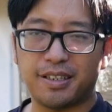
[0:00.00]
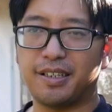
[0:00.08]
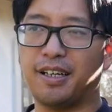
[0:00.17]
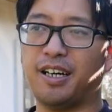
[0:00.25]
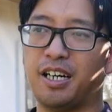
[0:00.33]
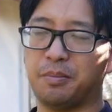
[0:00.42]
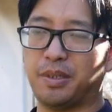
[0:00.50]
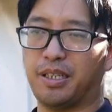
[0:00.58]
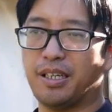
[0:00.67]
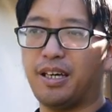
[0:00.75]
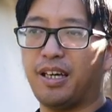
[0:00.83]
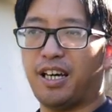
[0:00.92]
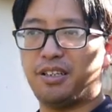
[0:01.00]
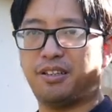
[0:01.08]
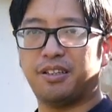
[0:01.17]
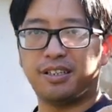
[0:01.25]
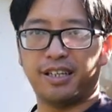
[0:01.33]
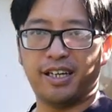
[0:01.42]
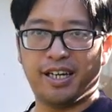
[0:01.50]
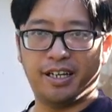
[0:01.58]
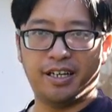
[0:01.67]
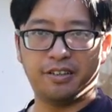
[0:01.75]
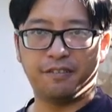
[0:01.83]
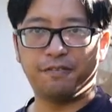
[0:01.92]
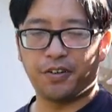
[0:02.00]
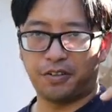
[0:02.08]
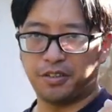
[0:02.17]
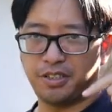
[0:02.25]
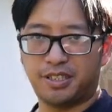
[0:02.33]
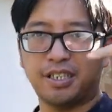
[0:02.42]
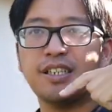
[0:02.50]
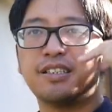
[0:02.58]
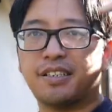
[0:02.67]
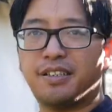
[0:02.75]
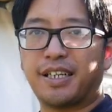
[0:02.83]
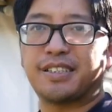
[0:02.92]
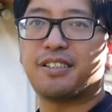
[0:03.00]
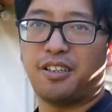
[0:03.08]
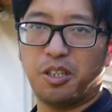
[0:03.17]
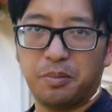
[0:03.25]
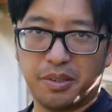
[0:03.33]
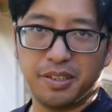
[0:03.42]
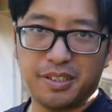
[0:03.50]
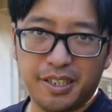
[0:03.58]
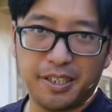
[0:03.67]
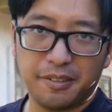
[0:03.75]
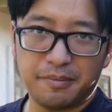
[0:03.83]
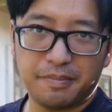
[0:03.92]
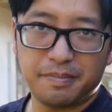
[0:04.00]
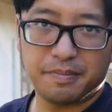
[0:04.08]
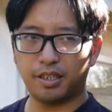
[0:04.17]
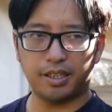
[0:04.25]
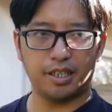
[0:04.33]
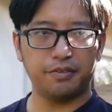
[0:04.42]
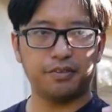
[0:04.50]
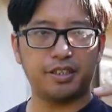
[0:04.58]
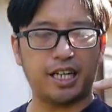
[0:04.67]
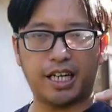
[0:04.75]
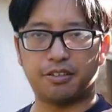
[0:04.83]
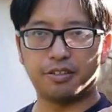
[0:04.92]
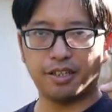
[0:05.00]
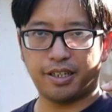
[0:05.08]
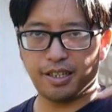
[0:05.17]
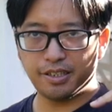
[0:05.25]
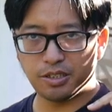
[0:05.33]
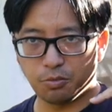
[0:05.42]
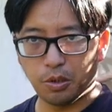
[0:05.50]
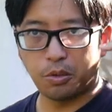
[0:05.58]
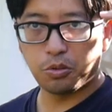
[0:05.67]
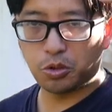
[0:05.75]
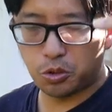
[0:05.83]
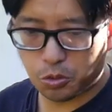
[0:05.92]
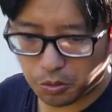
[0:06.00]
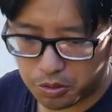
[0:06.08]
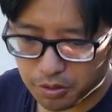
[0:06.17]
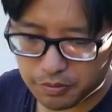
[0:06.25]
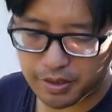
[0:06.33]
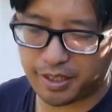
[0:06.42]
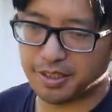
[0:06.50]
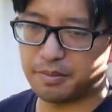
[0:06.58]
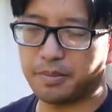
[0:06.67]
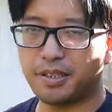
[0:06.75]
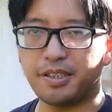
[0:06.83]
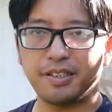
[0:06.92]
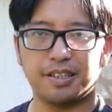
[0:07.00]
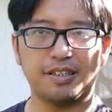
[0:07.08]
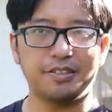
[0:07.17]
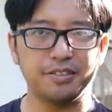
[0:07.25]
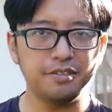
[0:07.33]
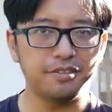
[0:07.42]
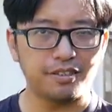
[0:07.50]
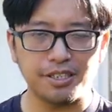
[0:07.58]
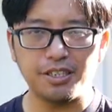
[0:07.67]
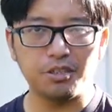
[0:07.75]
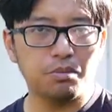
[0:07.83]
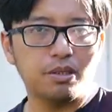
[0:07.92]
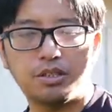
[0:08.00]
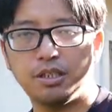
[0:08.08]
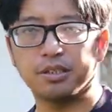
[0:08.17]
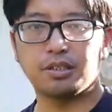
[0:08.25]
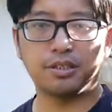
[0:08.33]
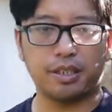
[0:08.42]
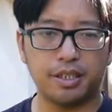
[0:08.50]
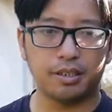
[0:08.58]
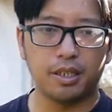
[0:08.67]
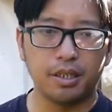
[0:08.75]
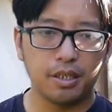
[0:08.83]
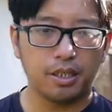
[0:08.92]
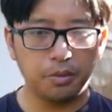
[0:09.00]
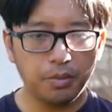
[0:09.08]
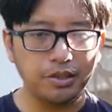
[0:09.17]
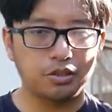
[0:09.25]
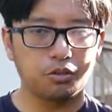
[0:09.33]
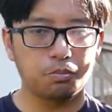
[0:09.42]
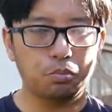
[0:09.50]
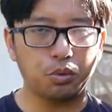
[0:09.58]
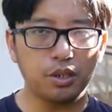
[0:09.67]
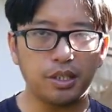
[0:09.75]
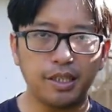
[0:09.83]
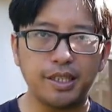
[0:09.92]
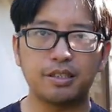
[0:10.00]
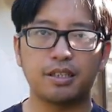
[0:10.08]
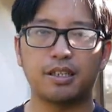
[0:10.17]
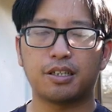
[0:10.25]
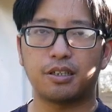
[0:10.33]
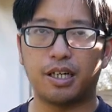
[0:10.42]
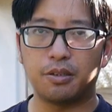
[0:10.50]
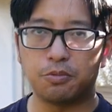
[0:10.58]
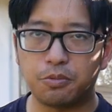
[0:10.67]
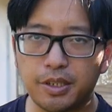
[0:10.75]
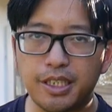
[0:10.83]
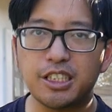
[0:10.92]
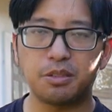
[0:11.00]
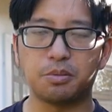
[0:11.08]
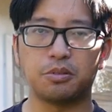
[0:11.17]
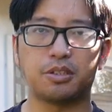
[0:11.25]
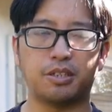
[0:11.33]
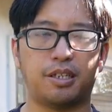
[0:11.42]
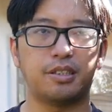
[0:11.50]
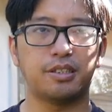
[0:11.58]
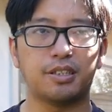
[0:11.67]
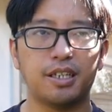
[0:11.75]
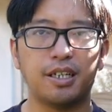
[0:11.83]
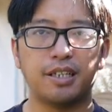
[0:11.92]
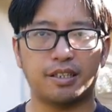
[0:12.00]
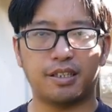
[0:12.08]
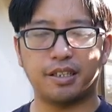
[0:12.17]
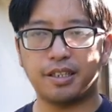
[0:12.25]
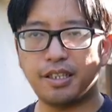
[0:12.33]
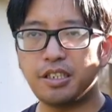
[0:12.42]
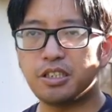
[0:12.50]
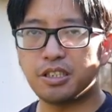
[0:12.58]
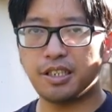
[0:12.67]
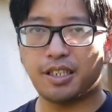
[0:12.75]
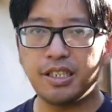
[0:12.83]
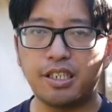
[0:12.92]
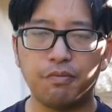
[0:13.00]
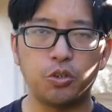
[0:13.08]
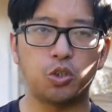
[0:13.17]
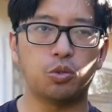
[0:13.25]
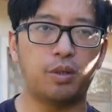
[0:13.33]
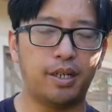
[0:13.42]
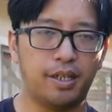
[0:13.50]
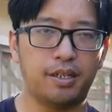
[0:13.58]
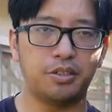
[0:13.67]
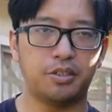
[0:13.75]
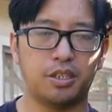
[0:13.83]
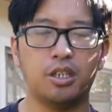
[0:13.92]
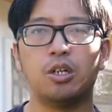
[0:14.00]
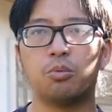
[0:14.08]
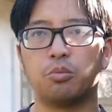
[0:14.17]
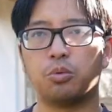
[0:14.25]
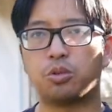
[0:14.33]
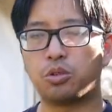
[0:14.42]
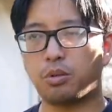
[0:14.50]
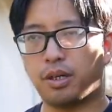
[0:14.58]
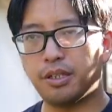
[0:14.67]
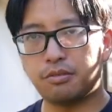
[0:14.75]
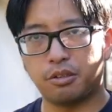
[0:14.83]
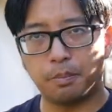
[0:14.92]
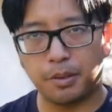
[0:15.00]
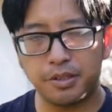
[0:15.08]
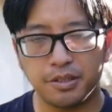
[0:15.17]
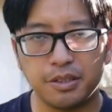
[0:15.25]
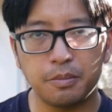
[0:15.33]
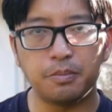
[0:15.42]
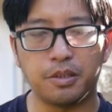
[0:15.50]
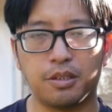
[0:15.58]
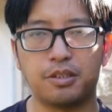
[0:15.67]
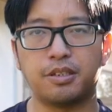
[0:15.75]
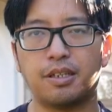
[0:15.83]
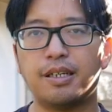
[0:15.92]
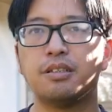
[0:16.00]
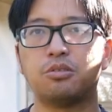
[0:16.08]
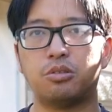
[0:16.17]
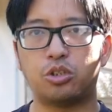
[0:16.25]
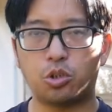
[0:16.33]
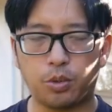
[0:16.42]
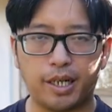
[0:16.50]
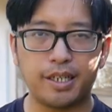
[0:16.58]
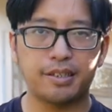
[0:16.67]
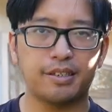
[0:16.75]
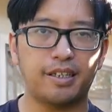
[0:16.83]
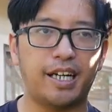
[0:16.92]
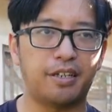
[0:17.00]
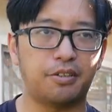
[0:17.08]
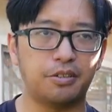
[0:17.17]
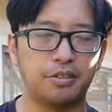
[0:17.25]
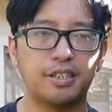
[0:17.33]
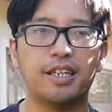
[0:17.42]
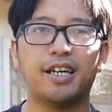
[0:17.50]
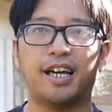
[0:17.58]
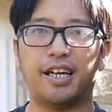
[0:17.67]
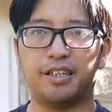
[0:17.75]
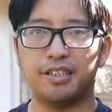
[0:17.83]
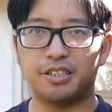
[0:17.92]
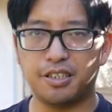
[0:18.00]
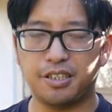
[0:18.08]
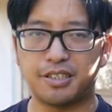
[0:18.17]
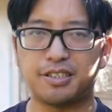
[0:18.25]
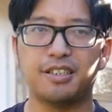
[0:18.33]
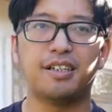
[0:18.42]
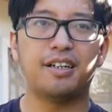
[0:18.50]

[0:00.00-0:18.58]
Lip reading: that army and not land in the forest the next kilometer down. And if the arrow lands well short of the enemy, then you need to adjust. And it makes complete and reasonable sense that each individual archer will try to the best of their ability to track their arrows and adjust.